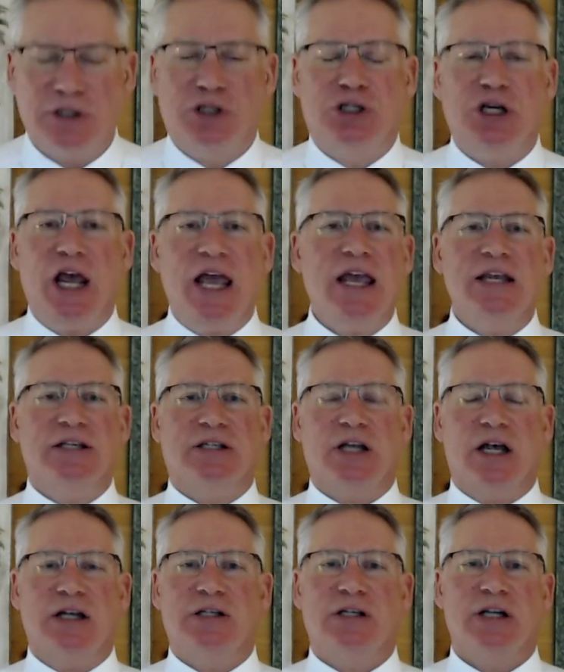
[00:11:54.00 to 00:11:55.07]

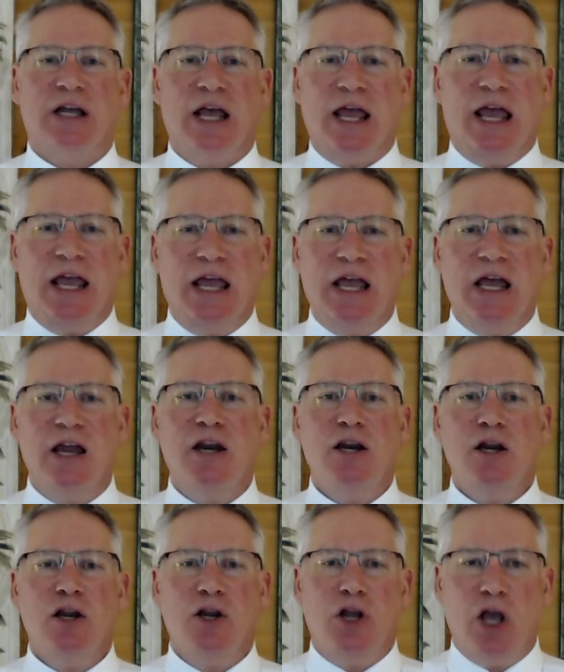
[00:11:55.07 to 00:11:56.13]
Jesus
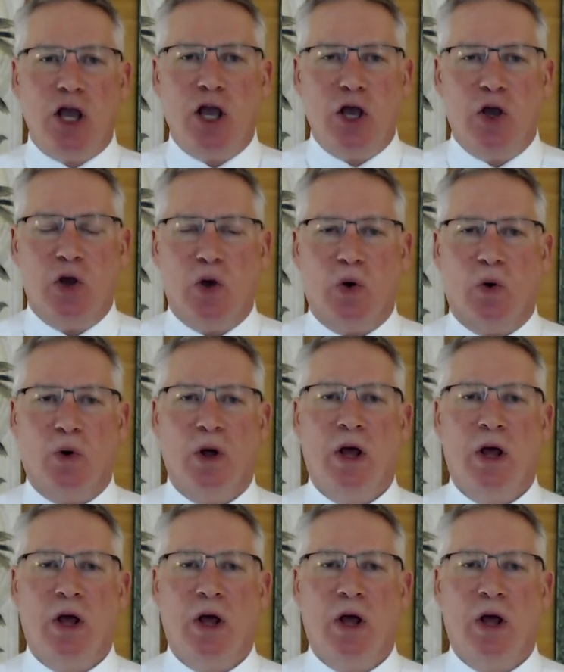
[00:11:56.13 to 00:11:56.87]
in you?